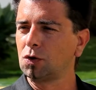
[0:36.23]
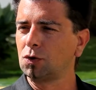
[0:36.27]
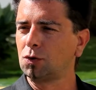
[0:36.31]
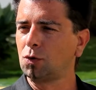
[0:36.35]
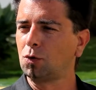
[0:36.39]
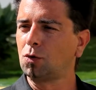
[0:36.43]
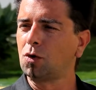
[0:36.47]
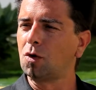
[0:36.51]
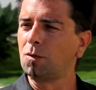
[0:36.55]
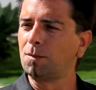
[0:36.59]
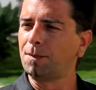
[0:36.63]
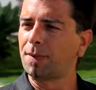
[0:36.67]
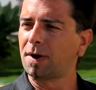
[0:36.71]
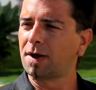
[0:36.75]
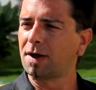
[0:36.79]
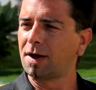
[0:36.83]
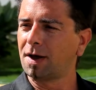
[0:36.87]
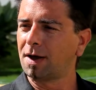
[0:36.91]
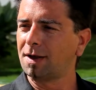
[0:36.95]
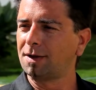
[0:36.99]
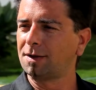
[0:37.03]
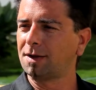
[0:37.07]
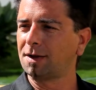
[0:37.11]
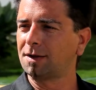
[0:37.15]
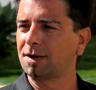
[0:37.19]
to
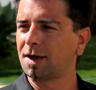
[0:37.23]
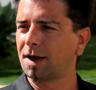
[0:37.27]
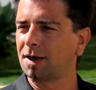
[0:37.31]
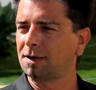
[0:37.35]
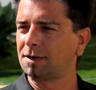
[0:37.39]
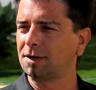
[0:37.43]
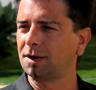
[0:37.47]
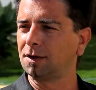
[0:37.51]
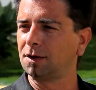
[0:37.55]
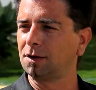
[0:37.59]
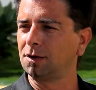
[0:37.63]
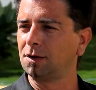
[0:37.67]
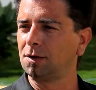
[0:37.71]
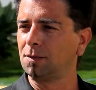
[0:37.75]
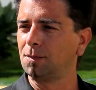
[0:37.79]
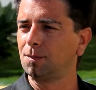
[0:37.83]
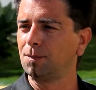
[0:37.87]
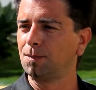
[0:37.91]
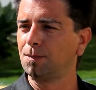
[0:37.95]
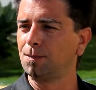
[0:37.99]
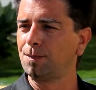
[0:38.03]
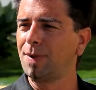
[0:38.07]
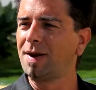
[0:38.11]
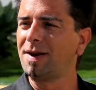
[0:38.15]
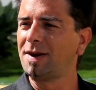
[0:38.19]
comprehend that uh,
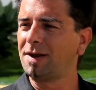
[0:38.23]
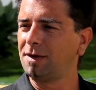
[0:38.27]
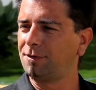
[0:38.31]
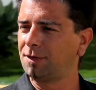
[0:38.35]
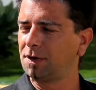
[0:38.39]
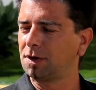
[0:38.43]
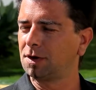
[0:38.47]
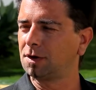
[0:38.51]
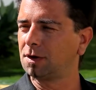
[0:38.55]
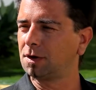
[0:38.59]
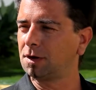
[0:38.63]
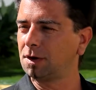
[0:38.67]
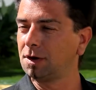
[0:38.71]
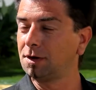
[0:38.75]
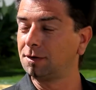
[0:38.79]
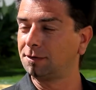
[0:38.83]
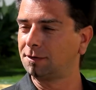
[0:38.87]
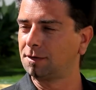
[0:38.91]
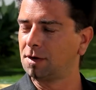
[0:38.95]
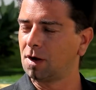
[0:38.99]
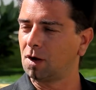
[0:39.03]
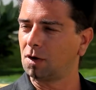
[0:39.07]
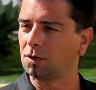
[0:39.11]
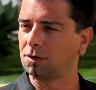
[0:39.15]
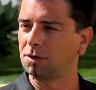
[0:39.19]
believing
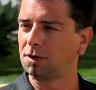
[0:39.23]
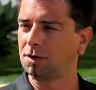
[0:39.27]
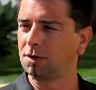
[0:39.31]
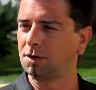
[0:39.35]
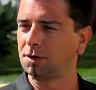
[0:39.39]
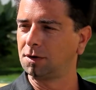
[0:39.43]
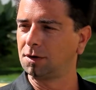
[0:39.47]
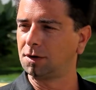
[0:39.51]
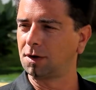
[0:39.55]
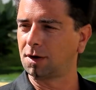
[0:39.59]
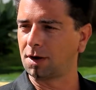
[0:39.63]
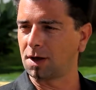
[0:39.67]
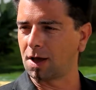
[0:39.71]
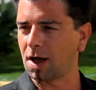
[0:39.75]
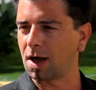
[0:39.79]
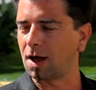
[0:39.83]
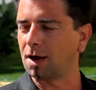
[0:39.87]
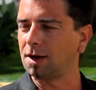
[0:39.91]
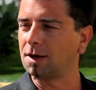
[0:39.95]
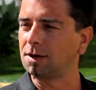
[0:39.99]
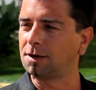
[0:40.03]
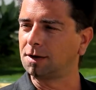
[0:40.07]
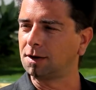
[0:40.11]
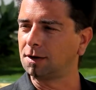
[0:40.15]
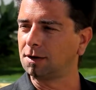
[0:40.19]
is not
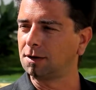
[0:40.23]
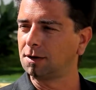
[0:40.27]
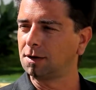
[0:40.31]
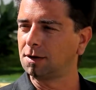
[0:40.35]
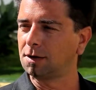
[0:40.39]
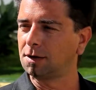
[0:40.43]
reality.